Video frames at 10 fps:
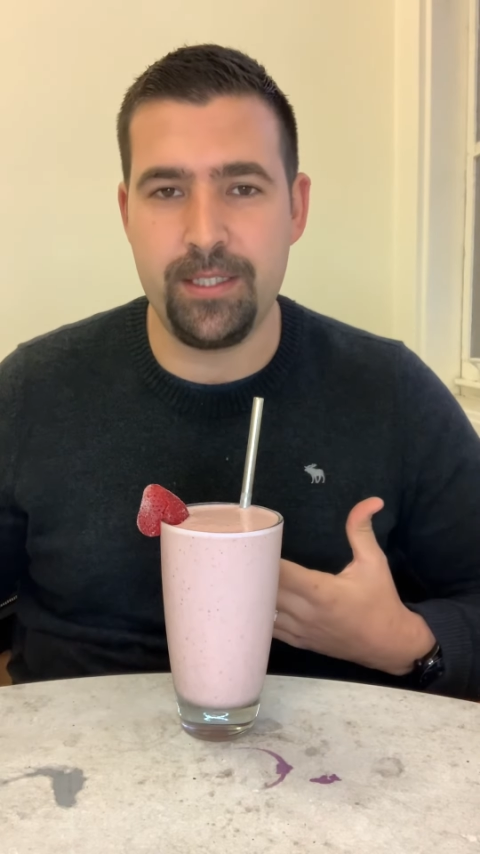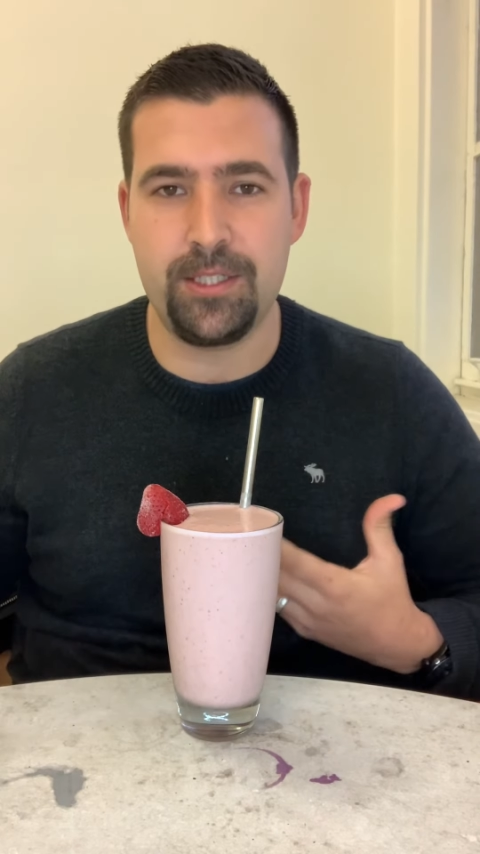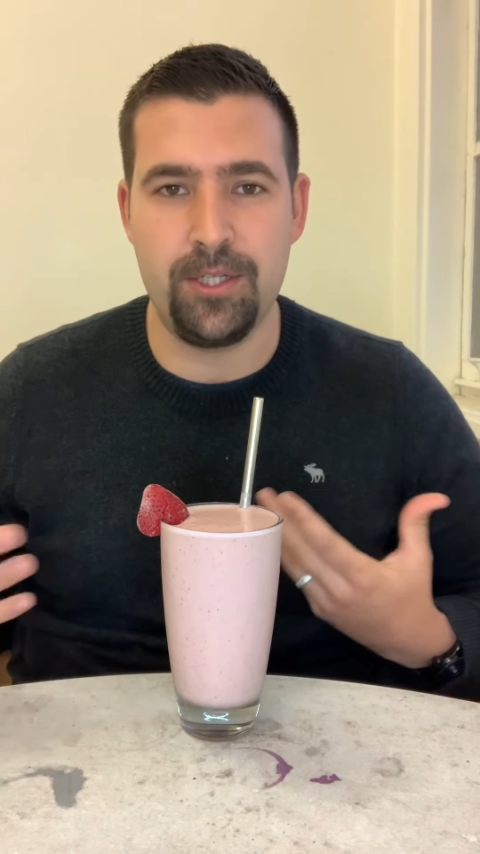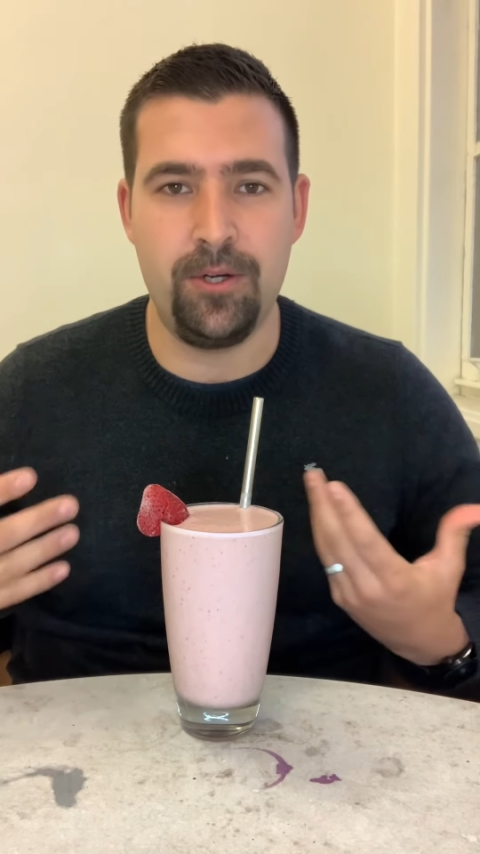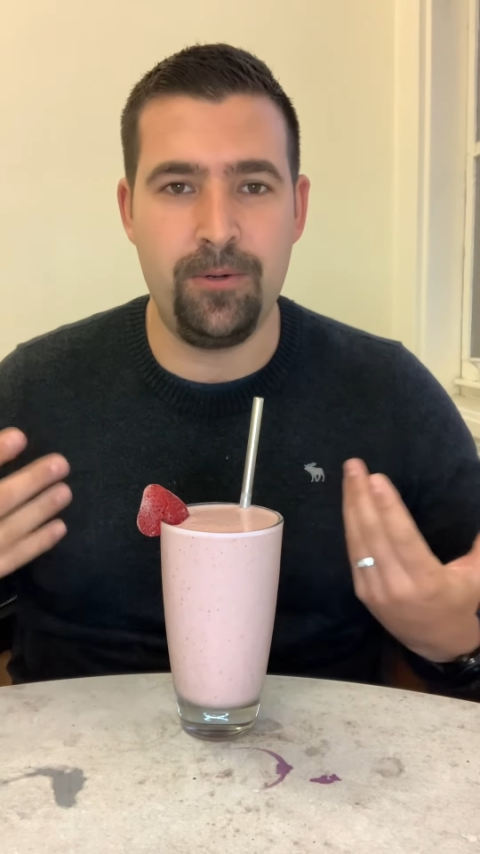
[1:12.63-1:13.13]

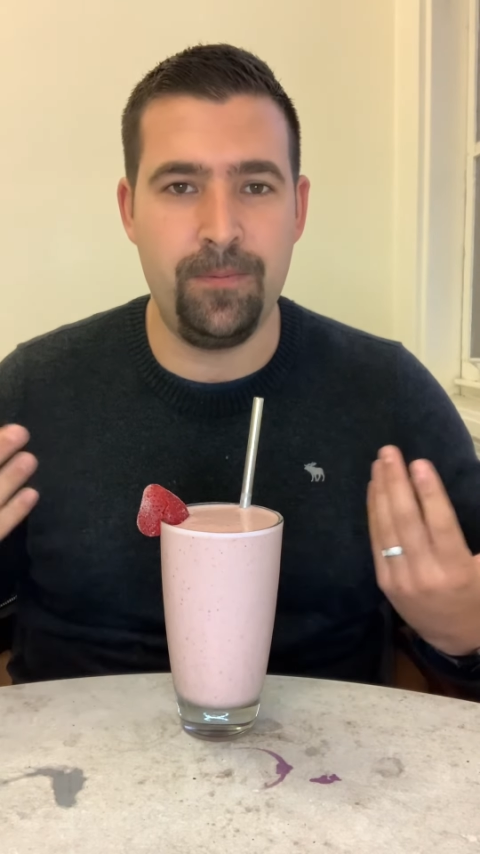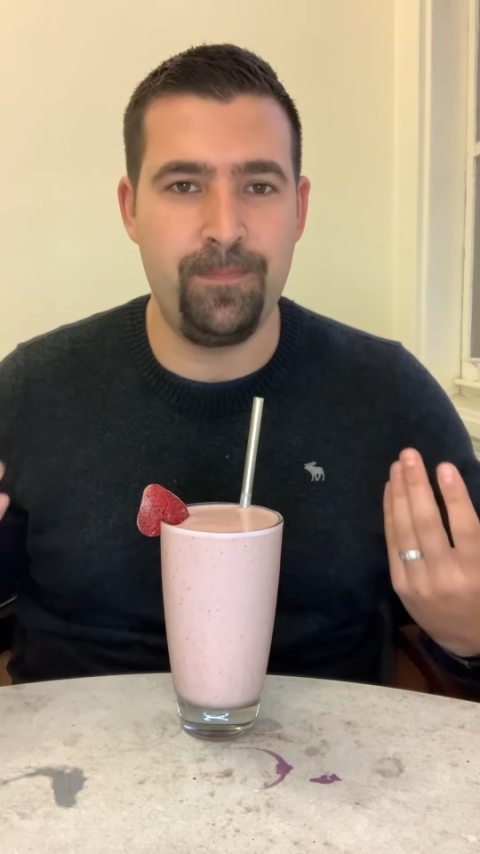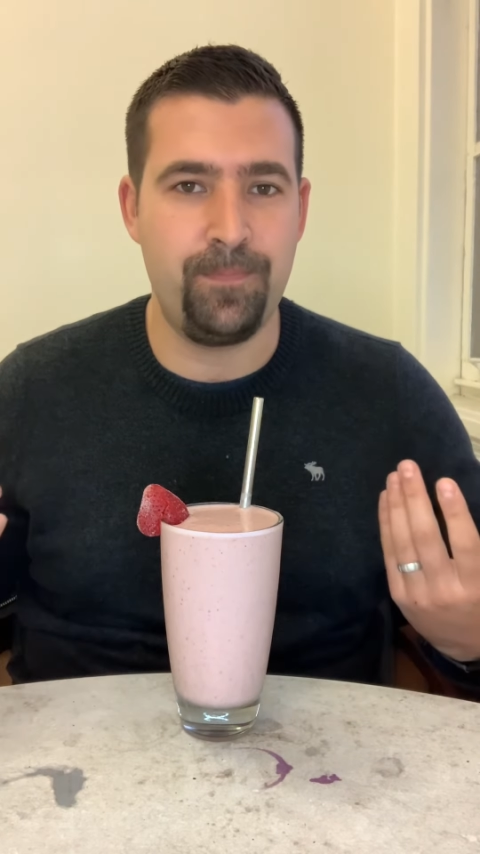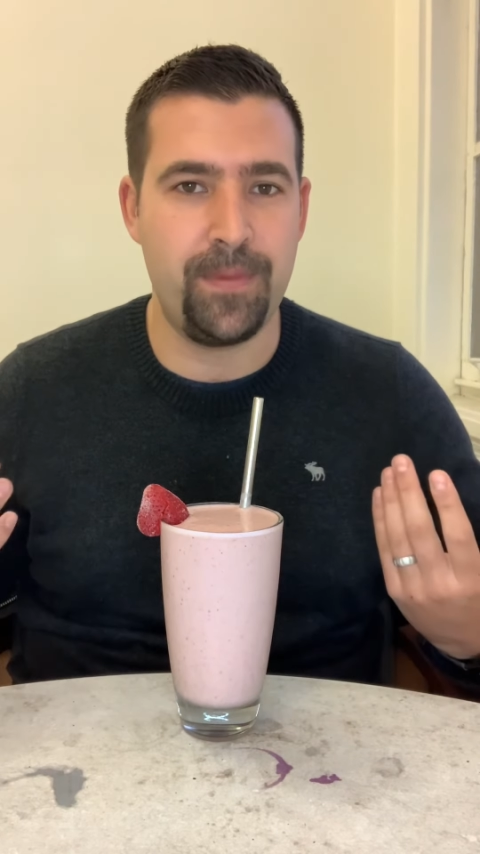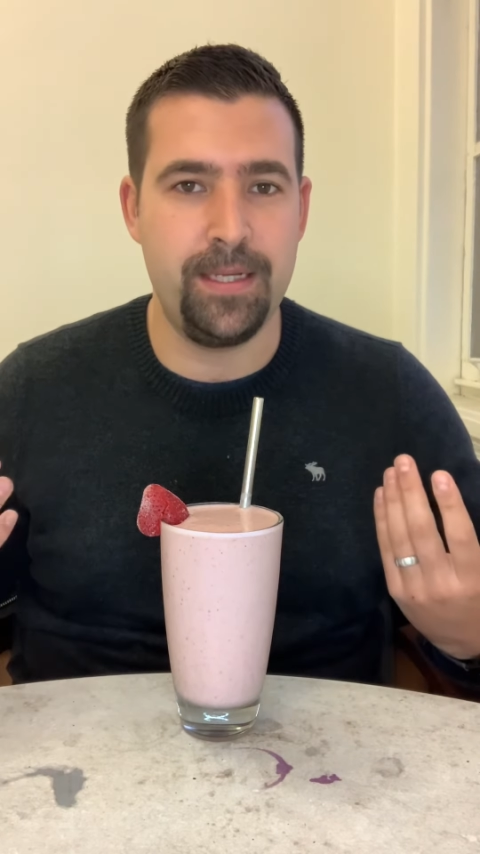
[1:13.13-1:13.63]

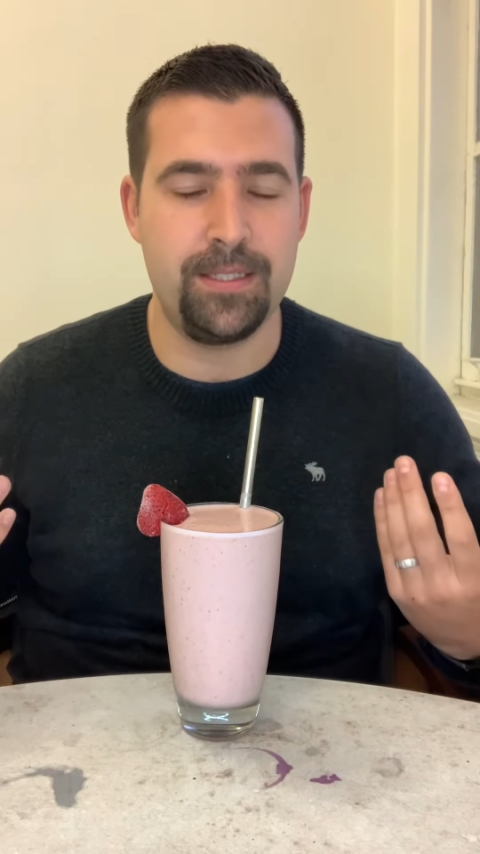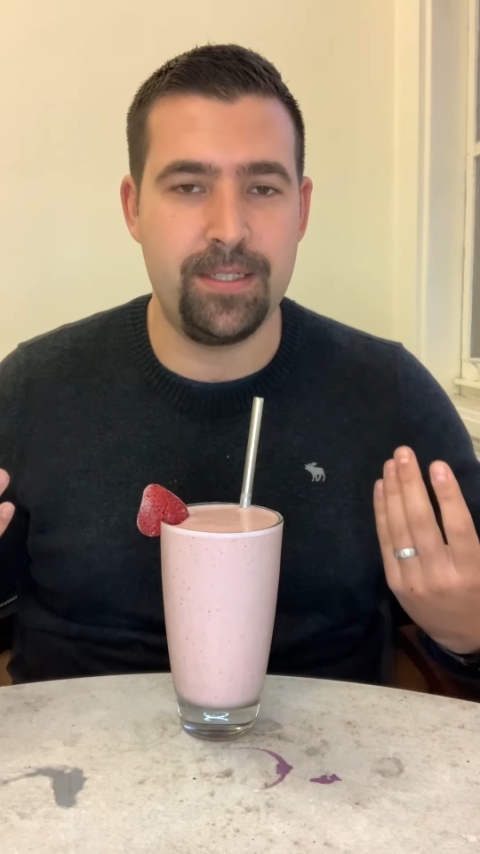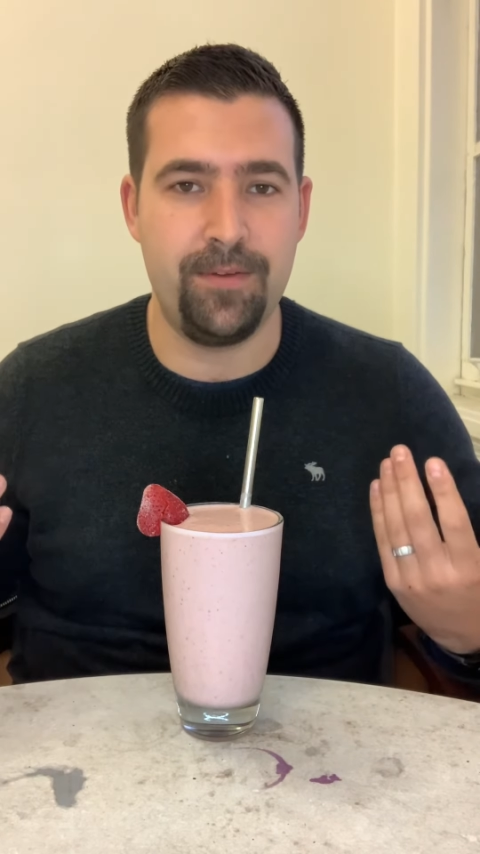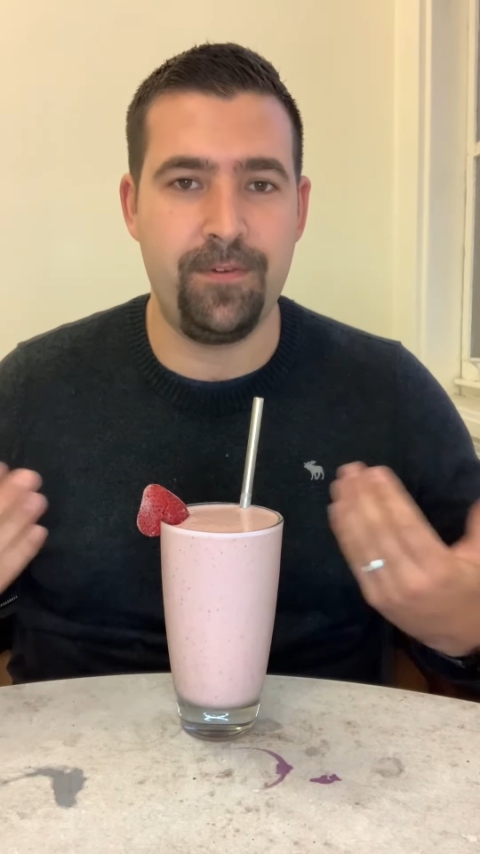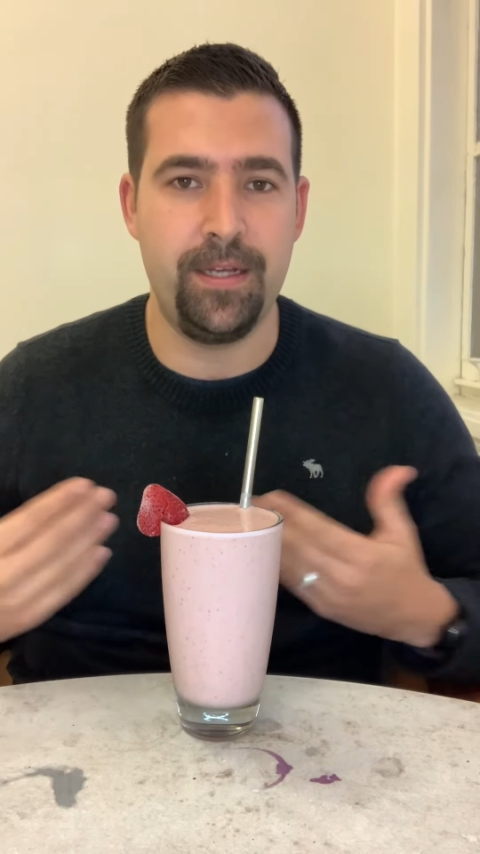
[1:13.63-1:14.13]
so it's
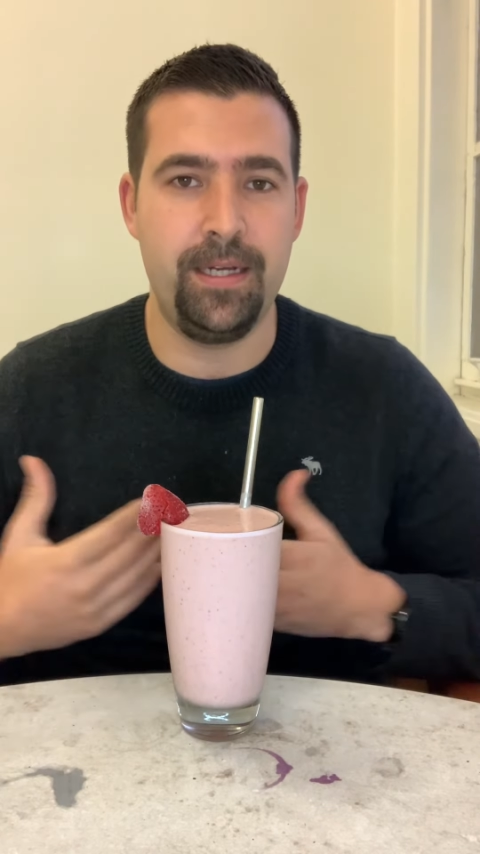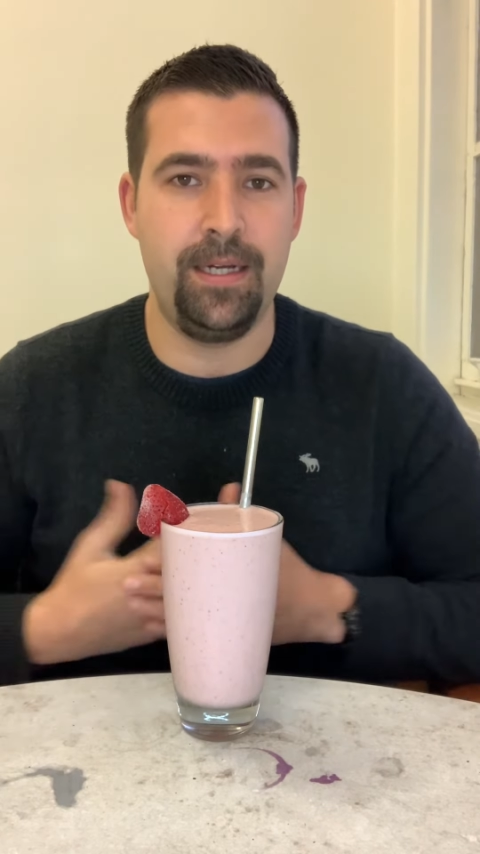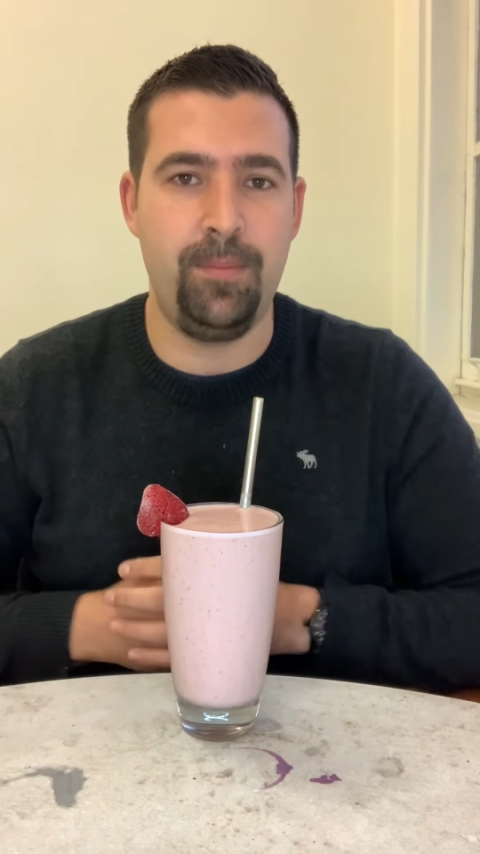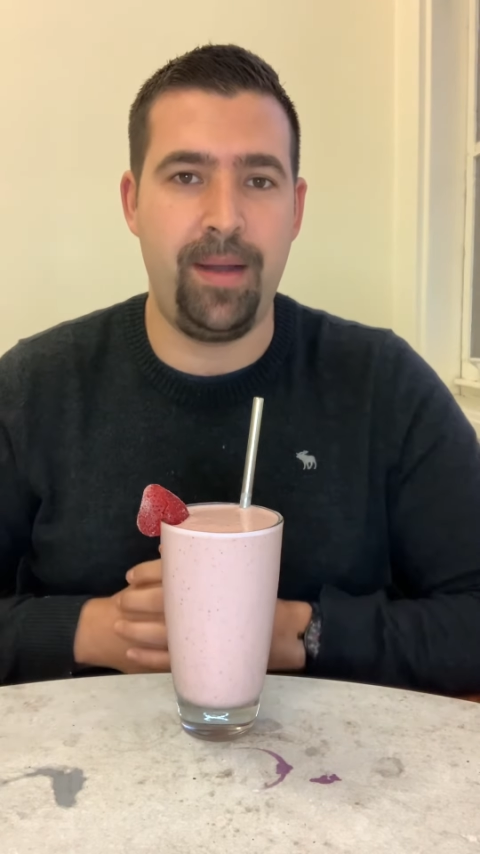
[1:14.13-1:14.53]
definitely a